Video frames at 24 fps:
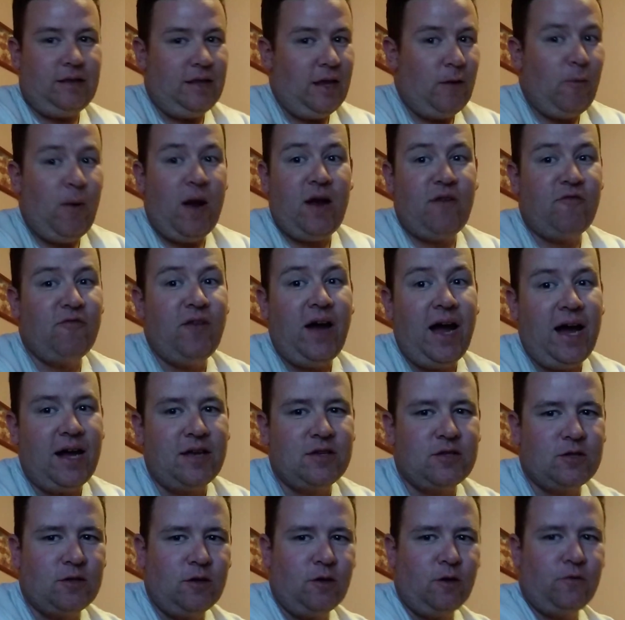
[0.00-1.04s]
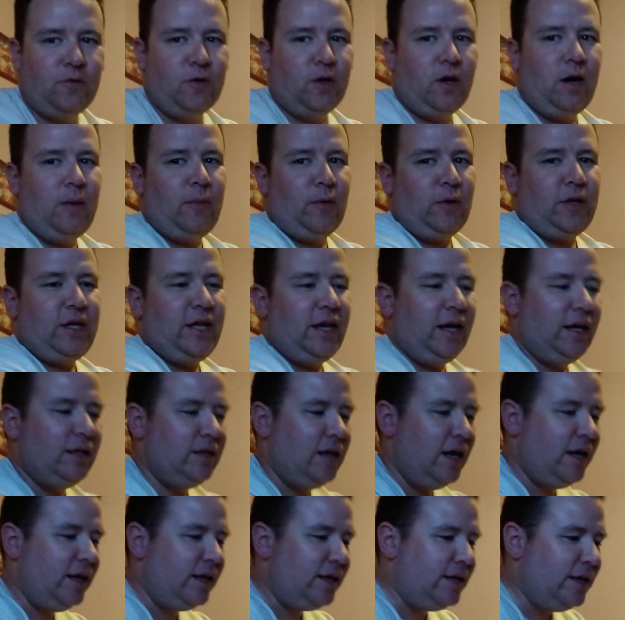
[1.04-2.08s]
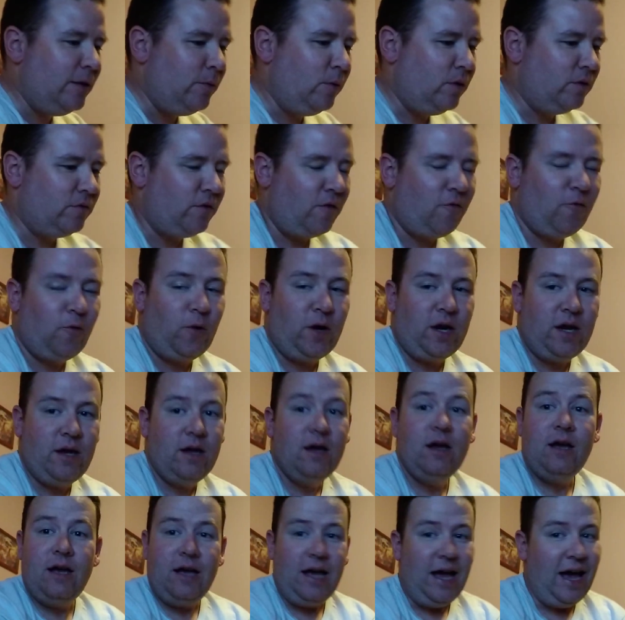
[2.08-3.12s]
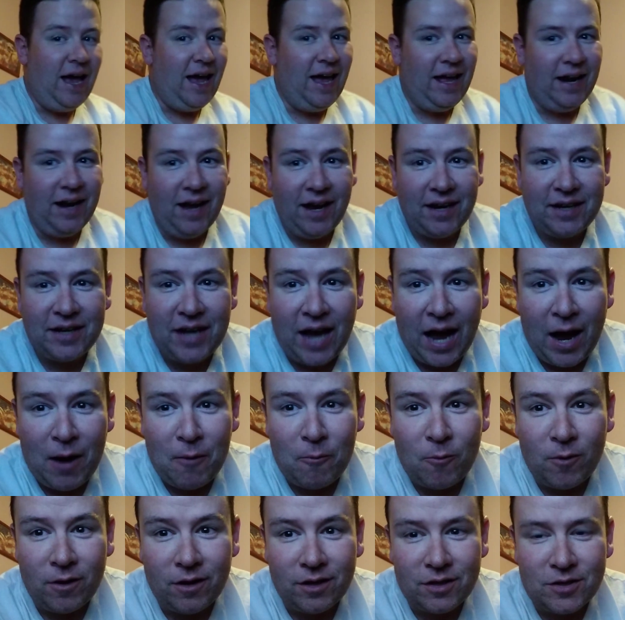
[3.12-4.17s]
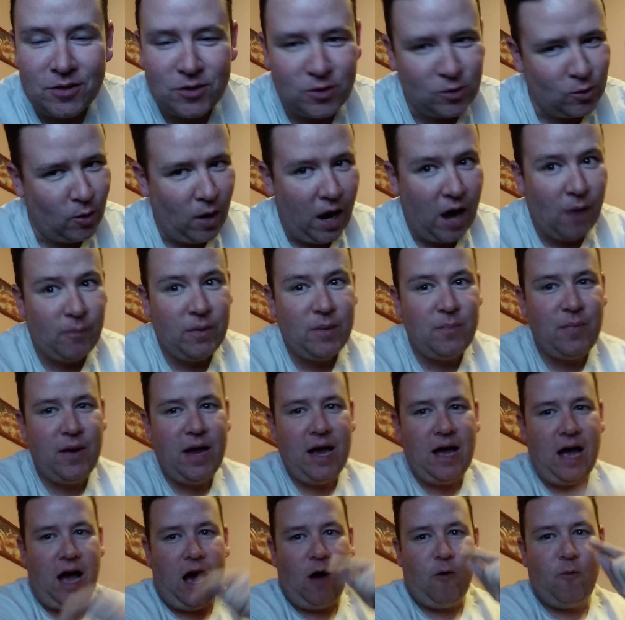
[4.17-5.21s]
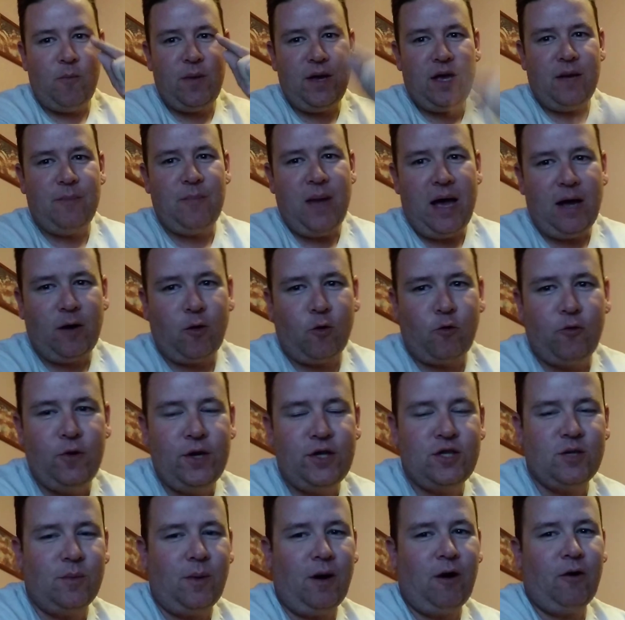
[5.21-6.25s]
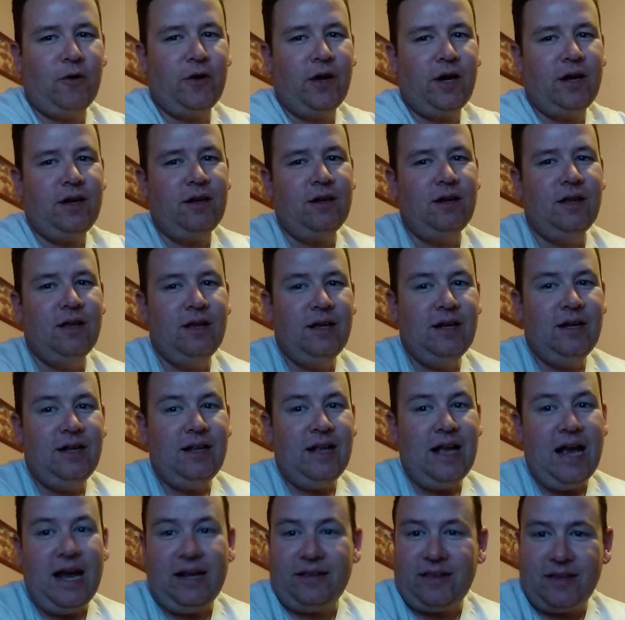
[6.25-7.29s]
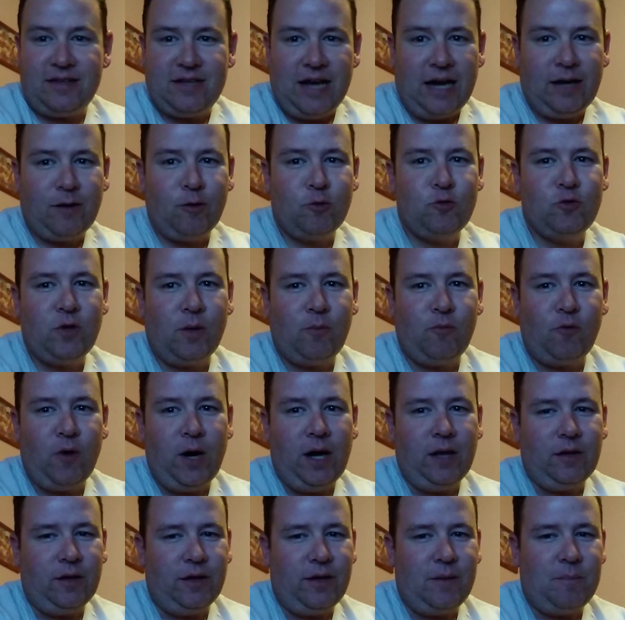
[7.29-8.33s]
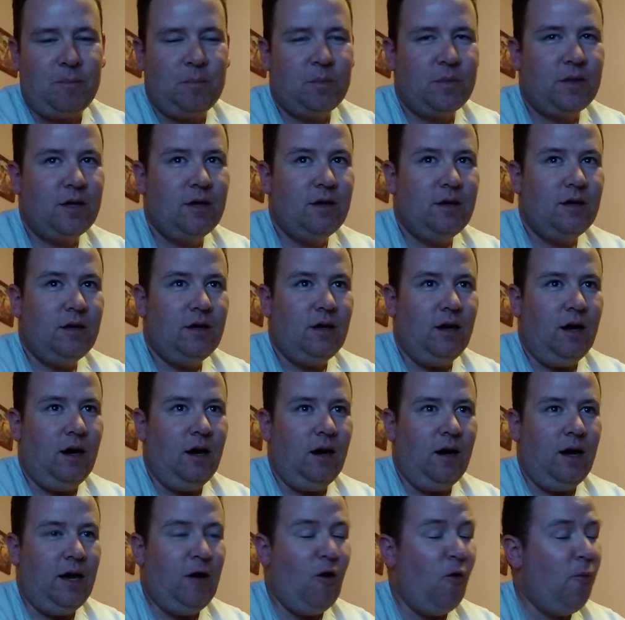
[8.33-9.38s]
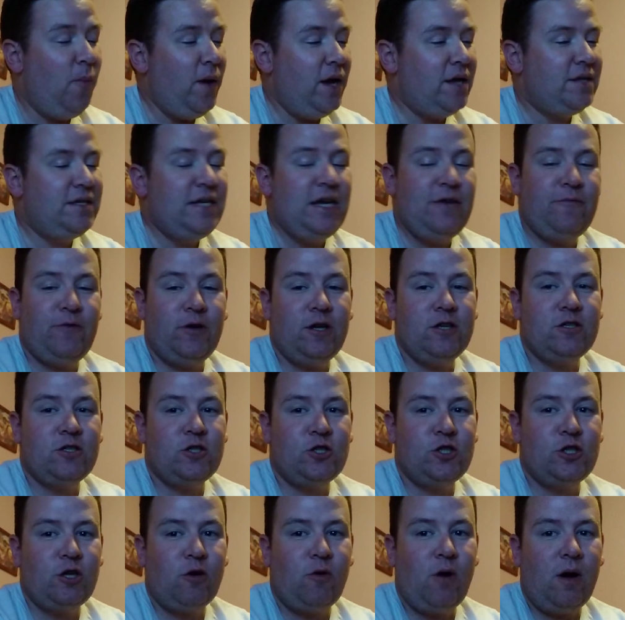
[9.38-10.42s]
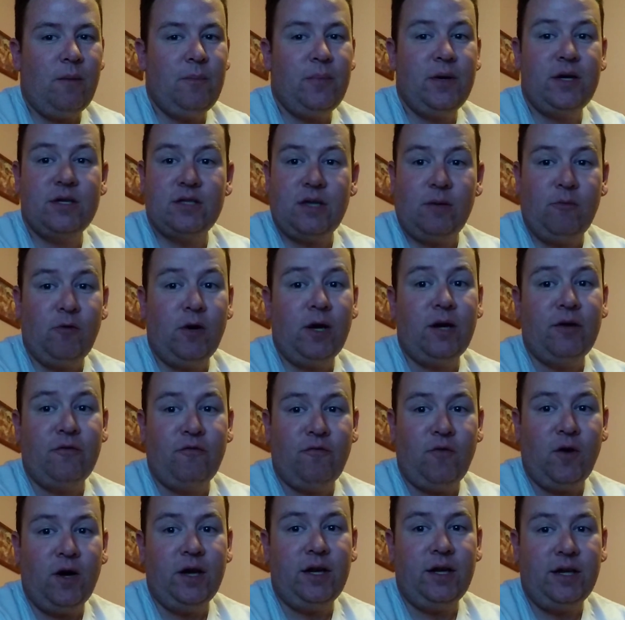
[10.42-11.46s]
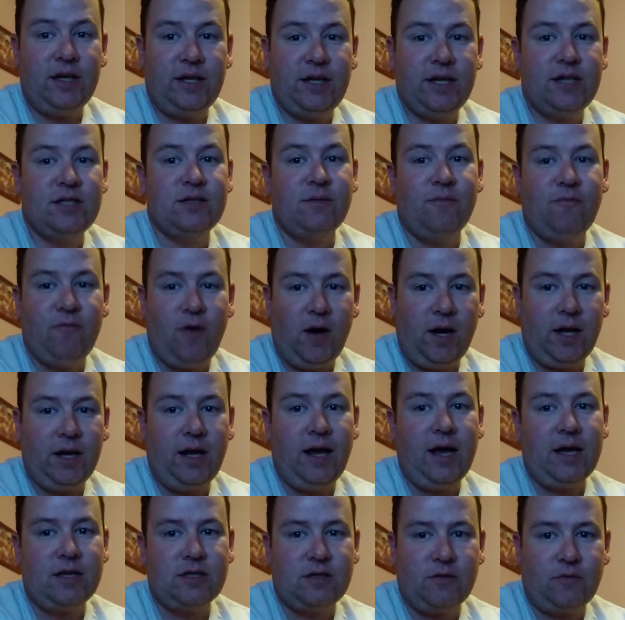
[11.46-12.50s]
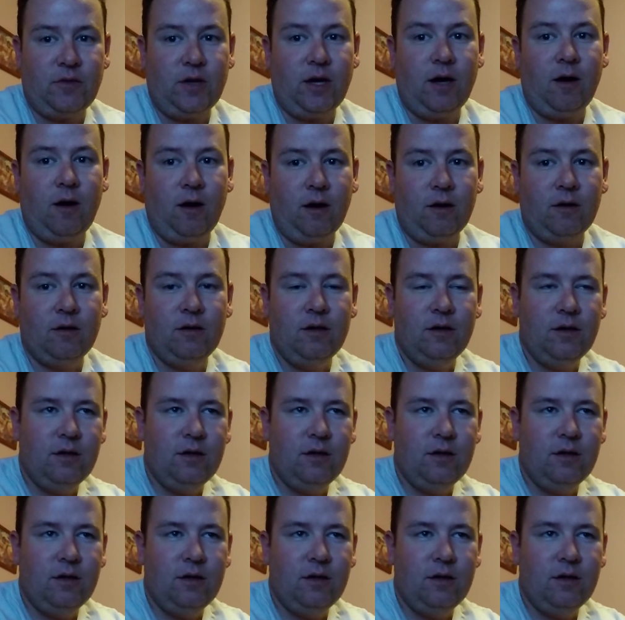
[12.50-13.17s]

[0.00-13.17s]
They went fast, so if you're able to get online and get one for free, and I got one, so I'll be, be I'll be in Battle Creek tomorrow night at the Donald Trump rally. Uh, I hope Antifa doesn't show up because I'm ready to fight and kick some fucking ass if they are.